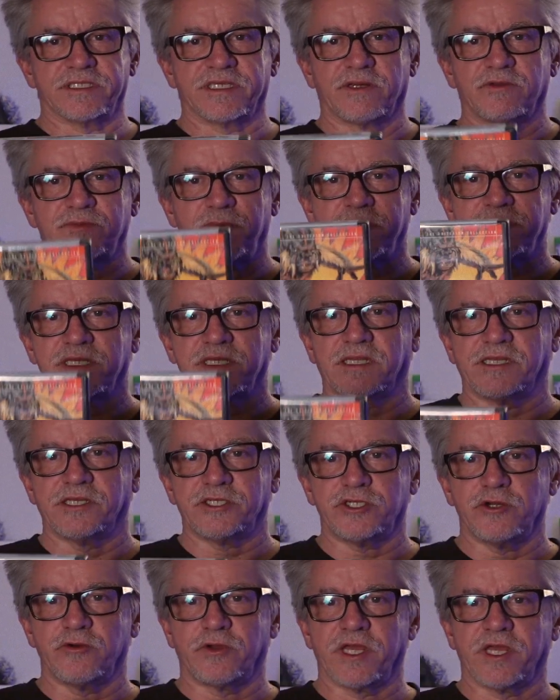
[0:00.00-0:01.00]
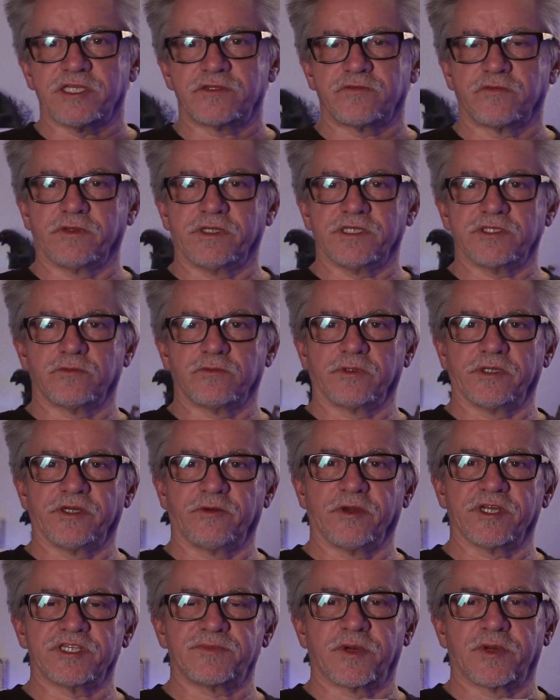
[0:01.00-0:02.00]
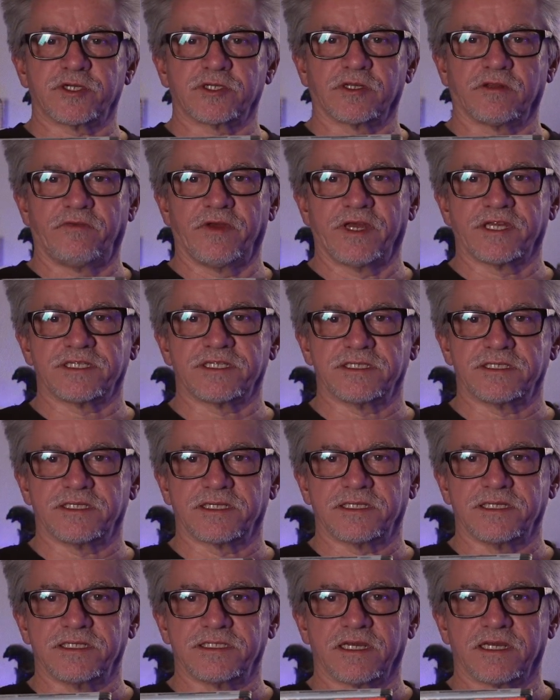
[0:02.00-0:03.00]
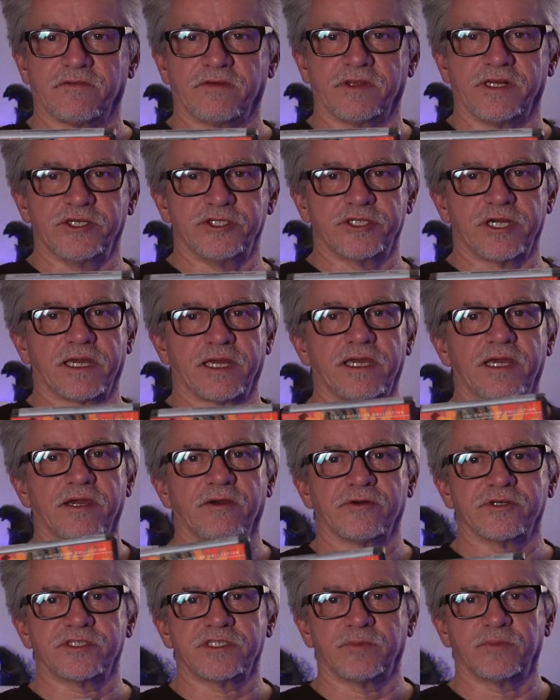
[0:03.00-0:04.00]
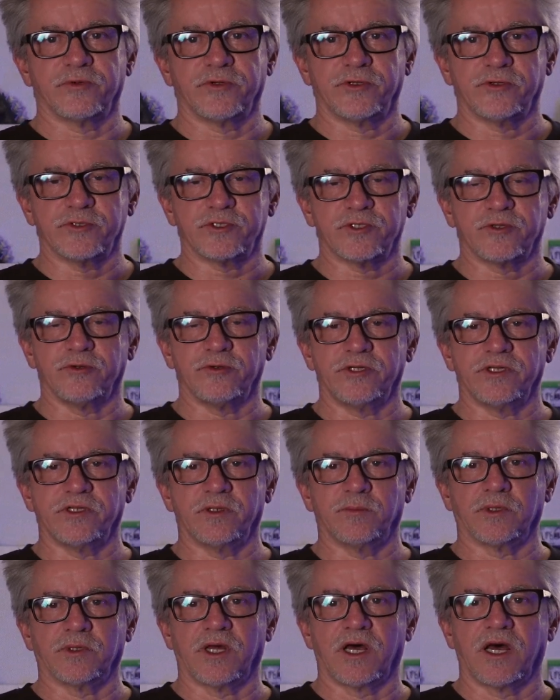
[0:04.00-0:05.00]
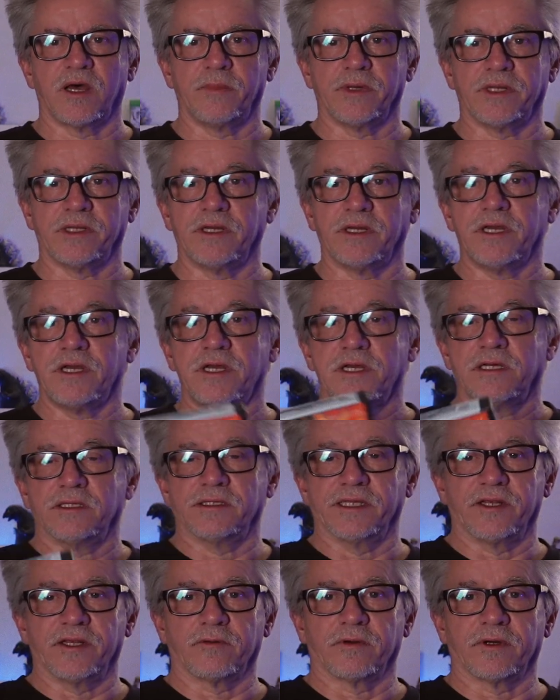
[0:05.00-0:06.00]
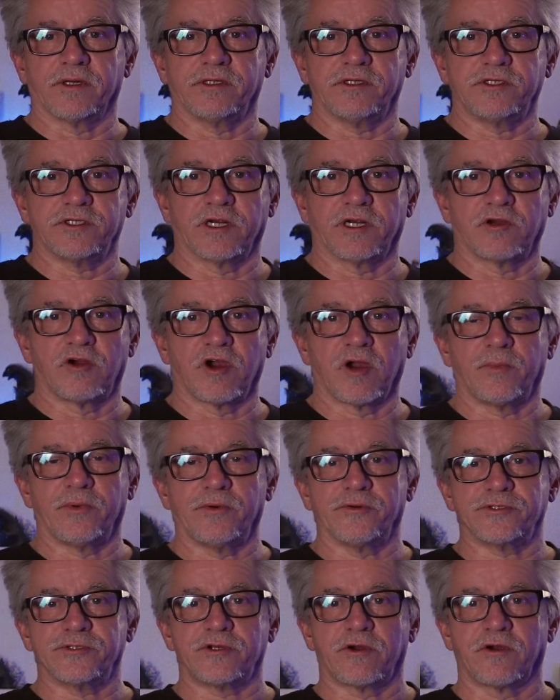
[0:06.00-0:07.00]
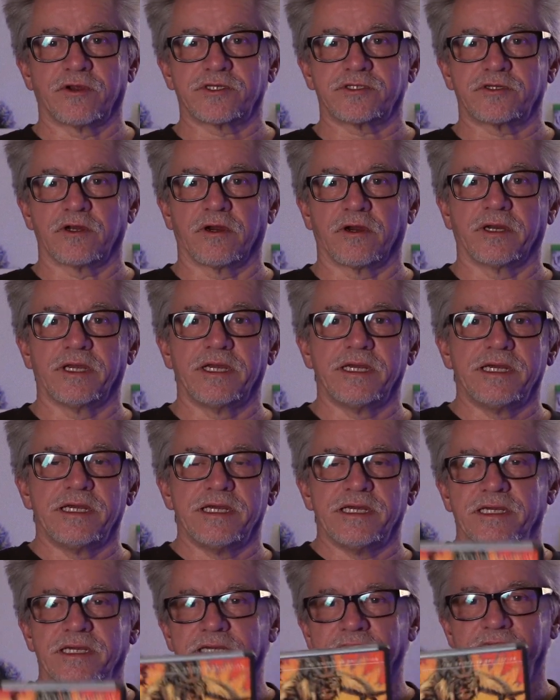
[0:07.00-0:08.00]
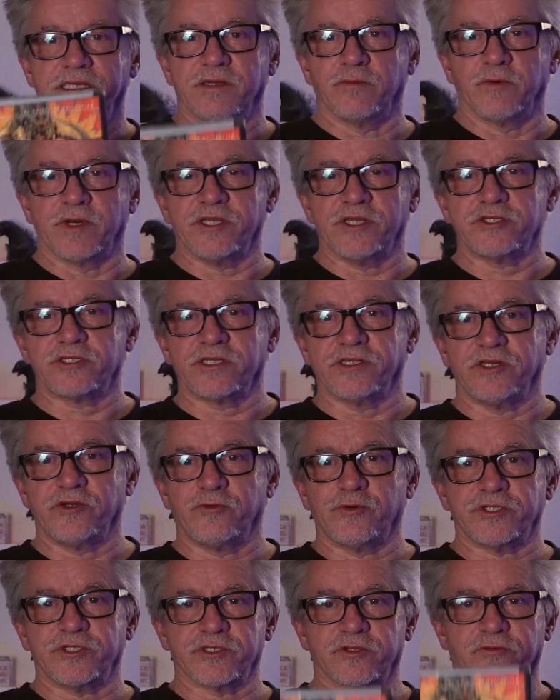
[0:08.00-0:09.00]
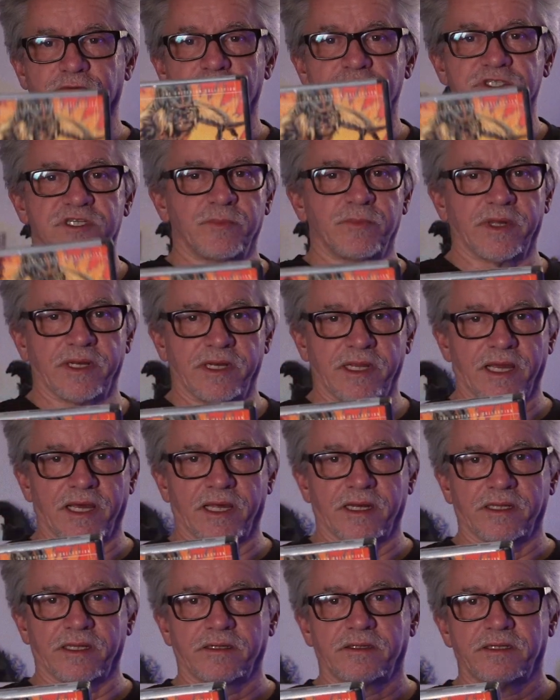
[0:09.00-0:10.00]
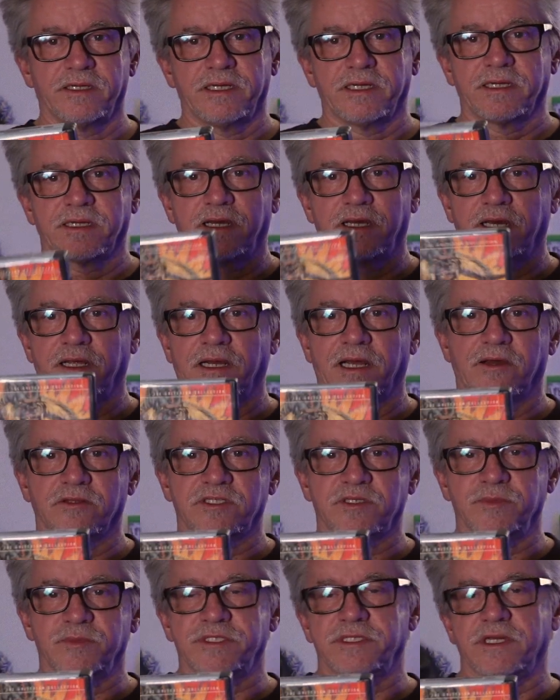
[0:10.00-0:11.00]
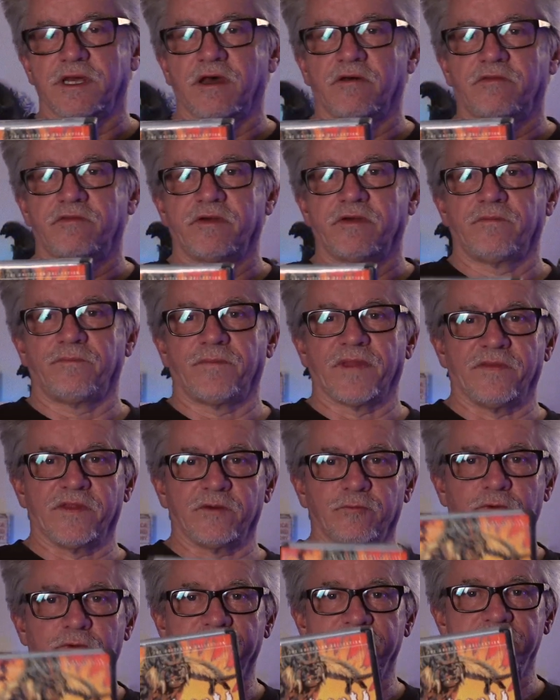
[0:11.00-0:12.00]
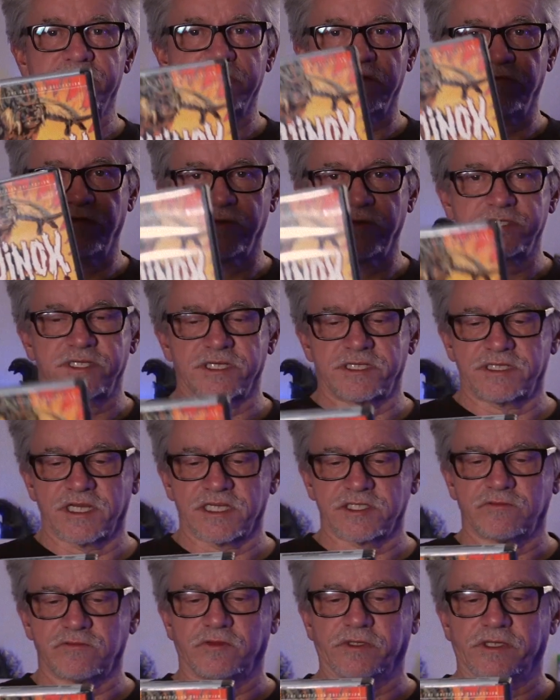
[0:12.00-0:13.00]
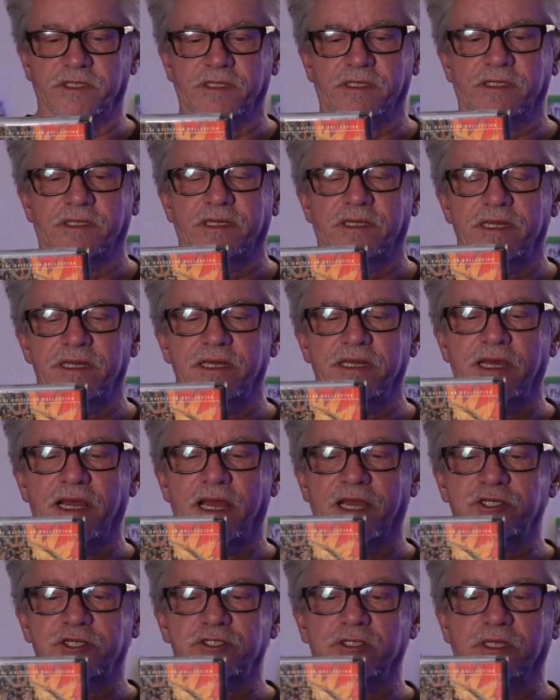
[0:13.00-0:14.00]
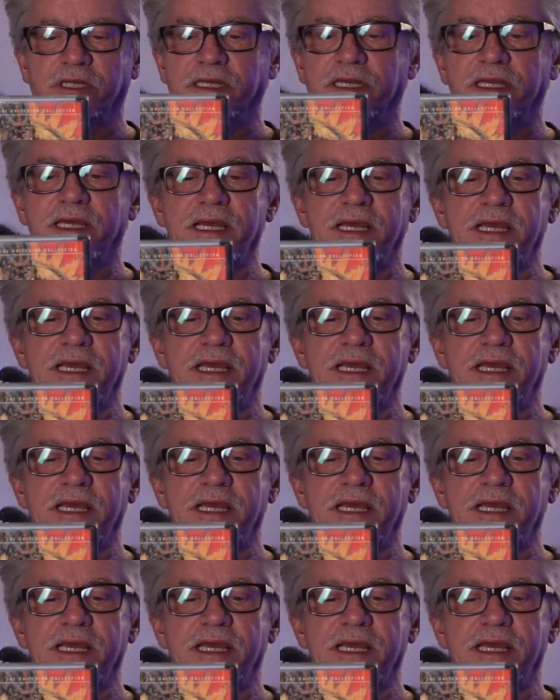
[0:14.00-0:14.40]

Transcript: And it was basically a showcase for these really great special effects in '67. And Jack Harris, the producer who did The Blob and later on John Carpenter's Dark Star, he did what he usually do, which is throw some money at it, cut out some stuff, and then released it very successfully, actually.